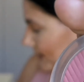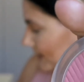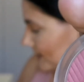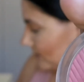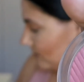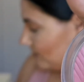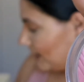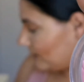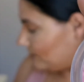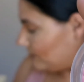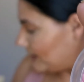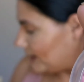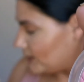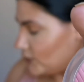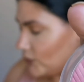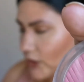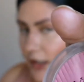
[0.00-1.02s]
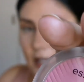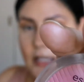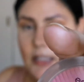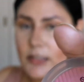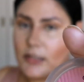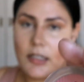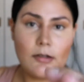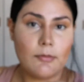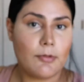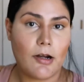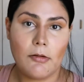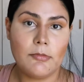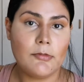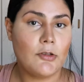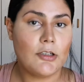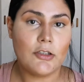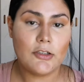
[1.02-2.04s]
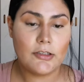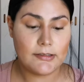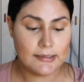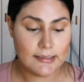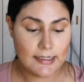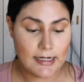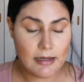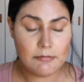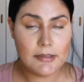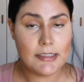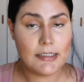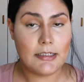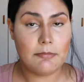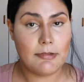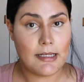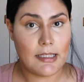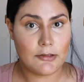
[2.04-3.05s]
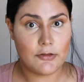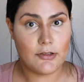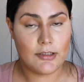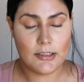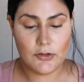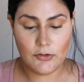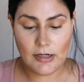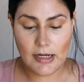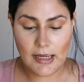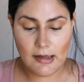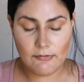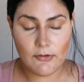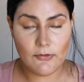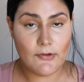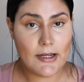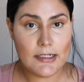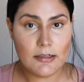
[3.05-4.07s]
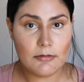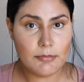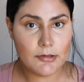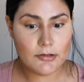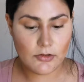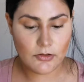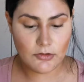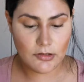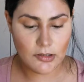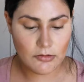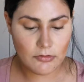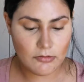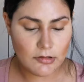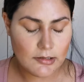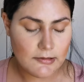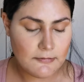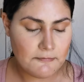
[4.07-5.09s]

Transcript: is a matte blush. It's not a problem, you could just grab any blush that you have available to you.